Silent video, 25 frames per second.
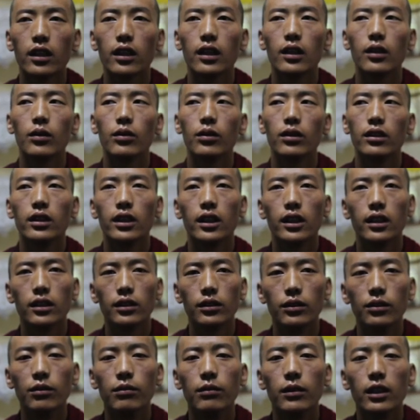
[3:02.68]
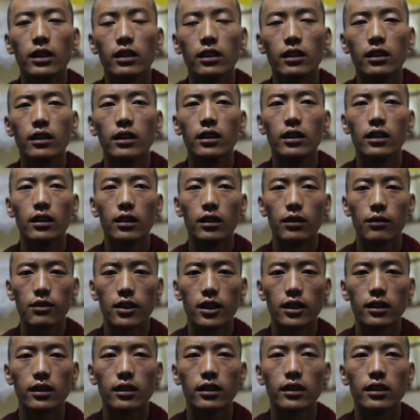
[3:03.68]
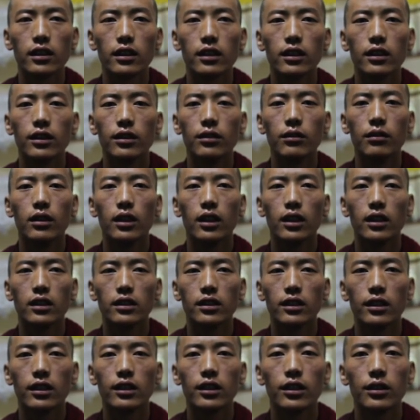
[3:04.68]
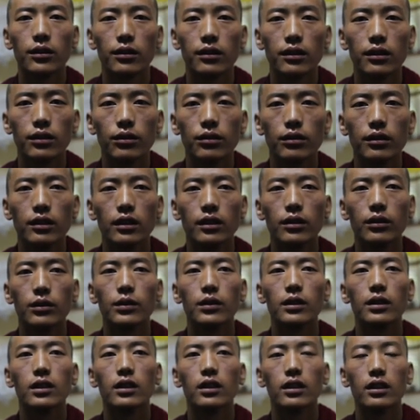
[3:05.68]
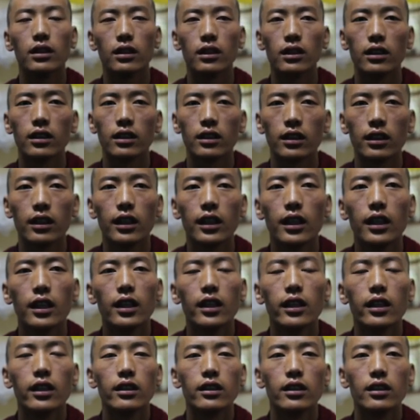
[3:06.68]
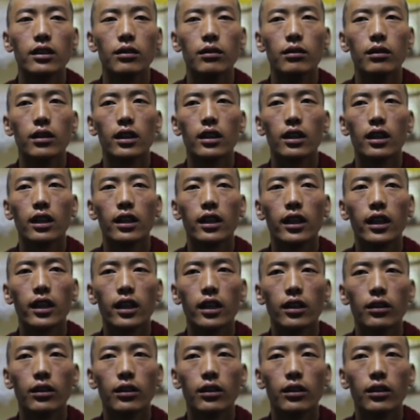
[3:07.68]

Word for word: of us were in the same monastery in Tibet. We've been friends and know each other well. We have